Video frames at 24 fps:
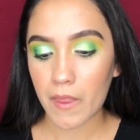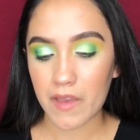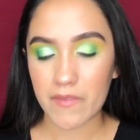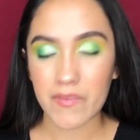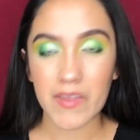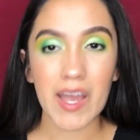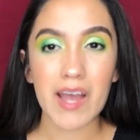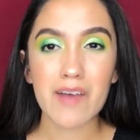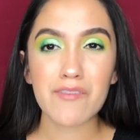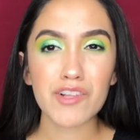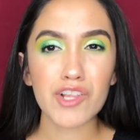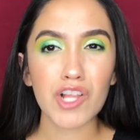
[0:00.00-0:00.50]

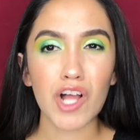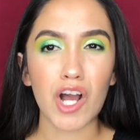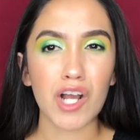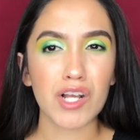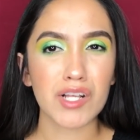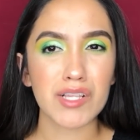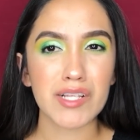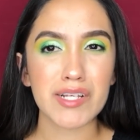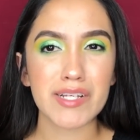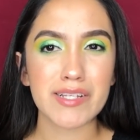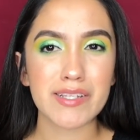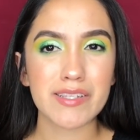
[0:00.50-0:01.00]
they have a
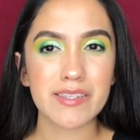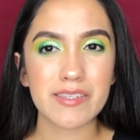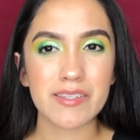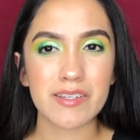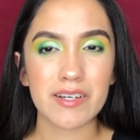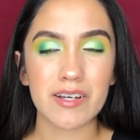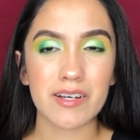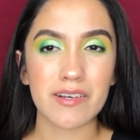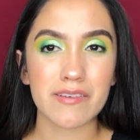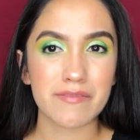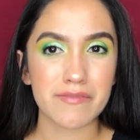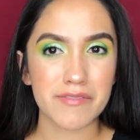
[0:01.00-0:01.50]
long list
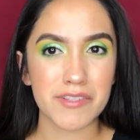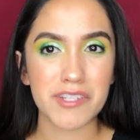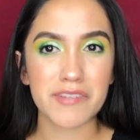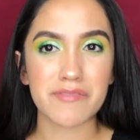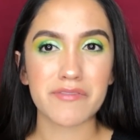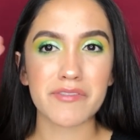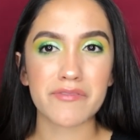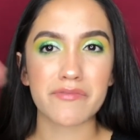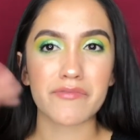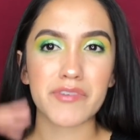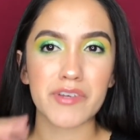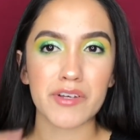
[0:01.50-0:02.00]
of
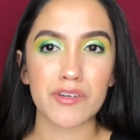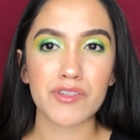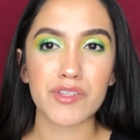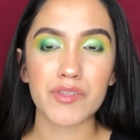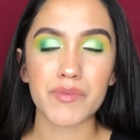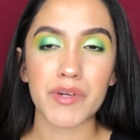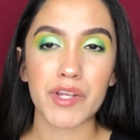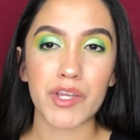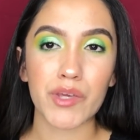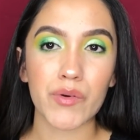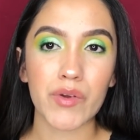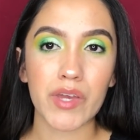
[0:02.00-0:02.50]
different
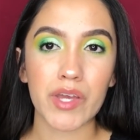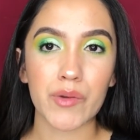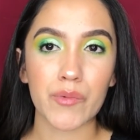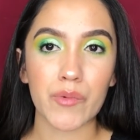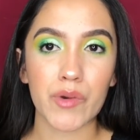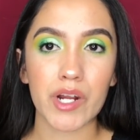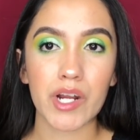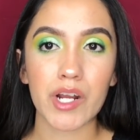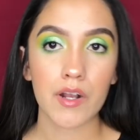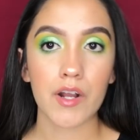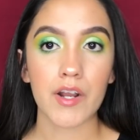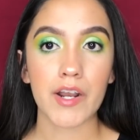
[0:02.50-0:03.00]
fields where you can
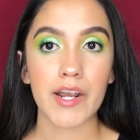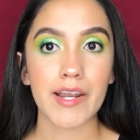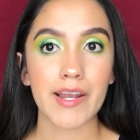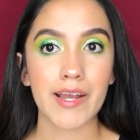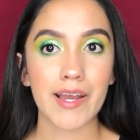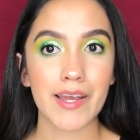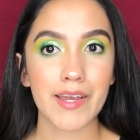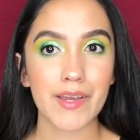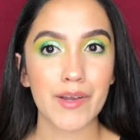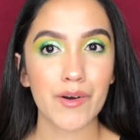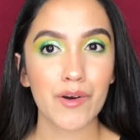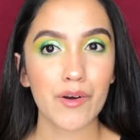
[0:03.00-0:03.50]
work. All right,
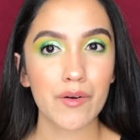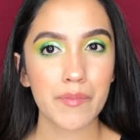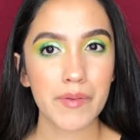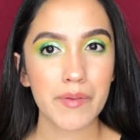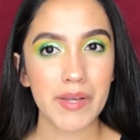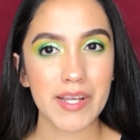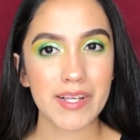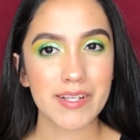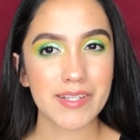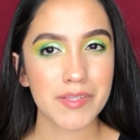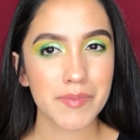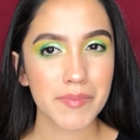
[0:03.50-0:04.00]
I hope
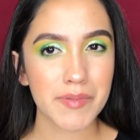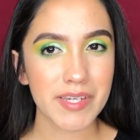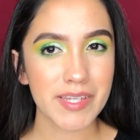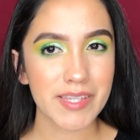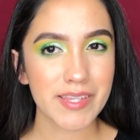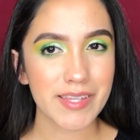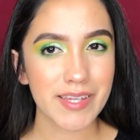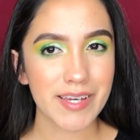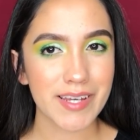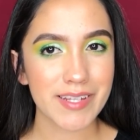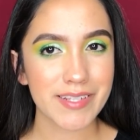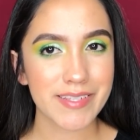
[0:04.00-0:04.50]
I
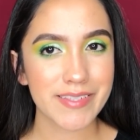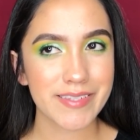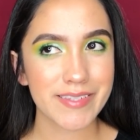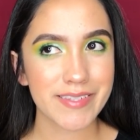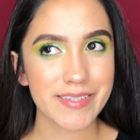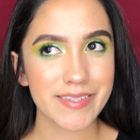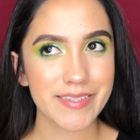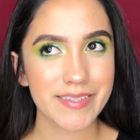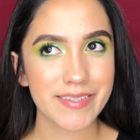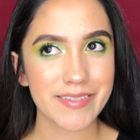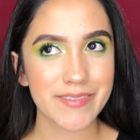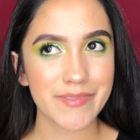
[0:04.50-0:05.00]
explained that
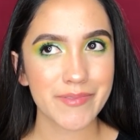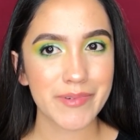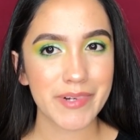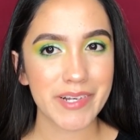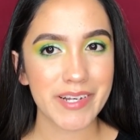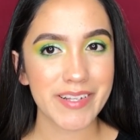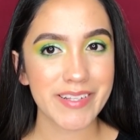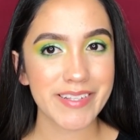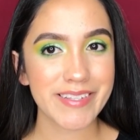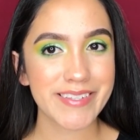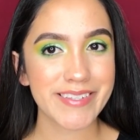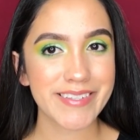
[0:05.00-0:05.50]

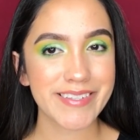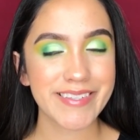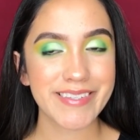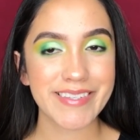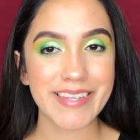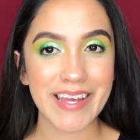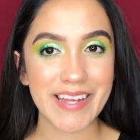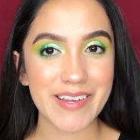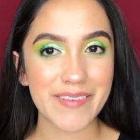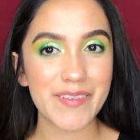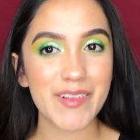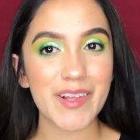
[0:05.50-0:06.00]
well. It's just
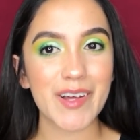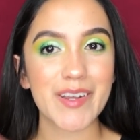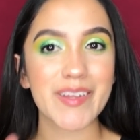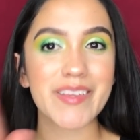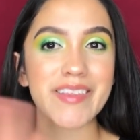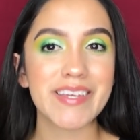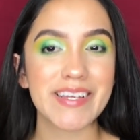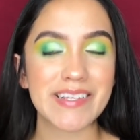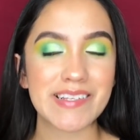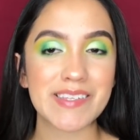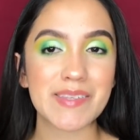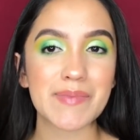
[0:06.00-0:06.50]
kind of a lot of
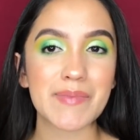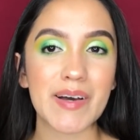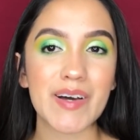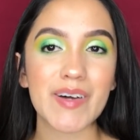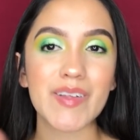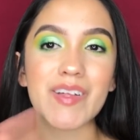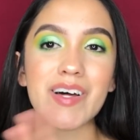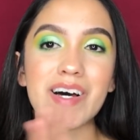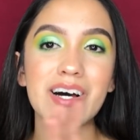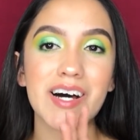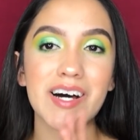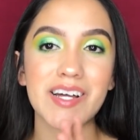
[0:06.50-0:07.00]
things
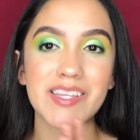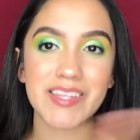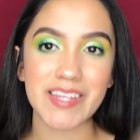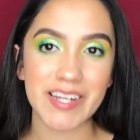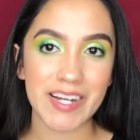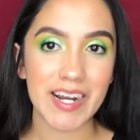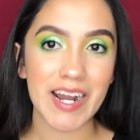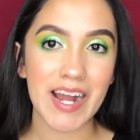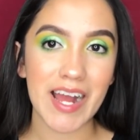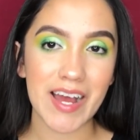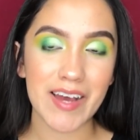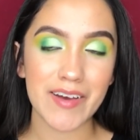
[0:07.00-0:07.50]
about on
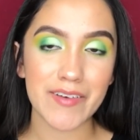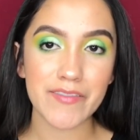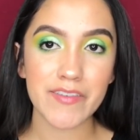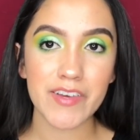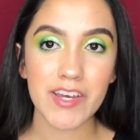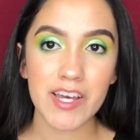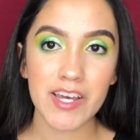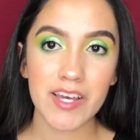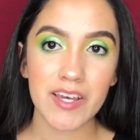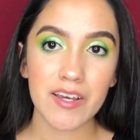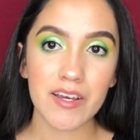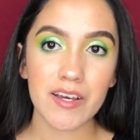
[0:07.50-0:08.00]
there have
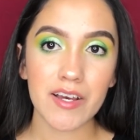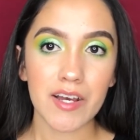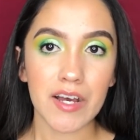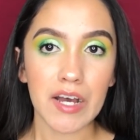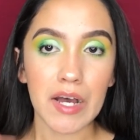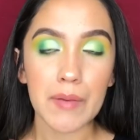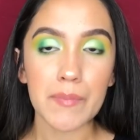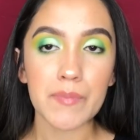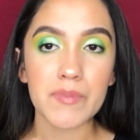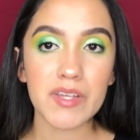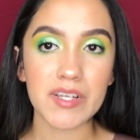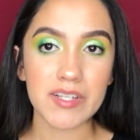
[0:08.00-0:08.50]

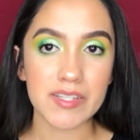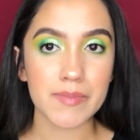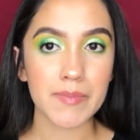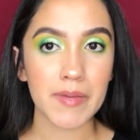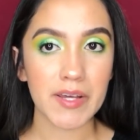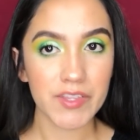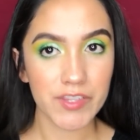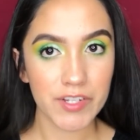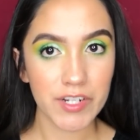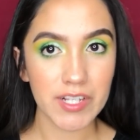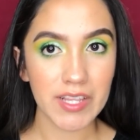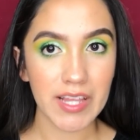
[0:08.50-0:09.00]
things
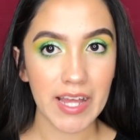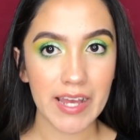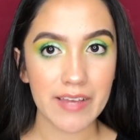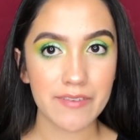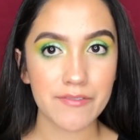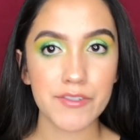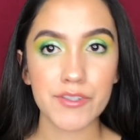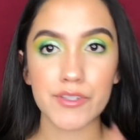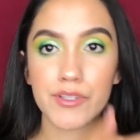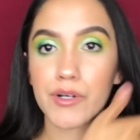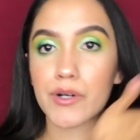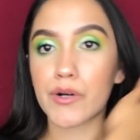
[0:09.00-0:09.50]
about their life,
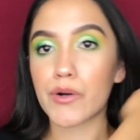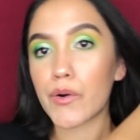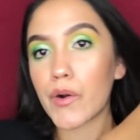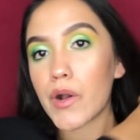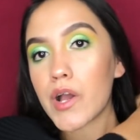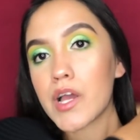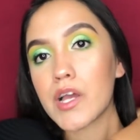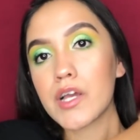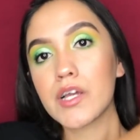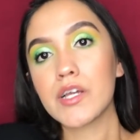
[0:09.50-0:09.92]
so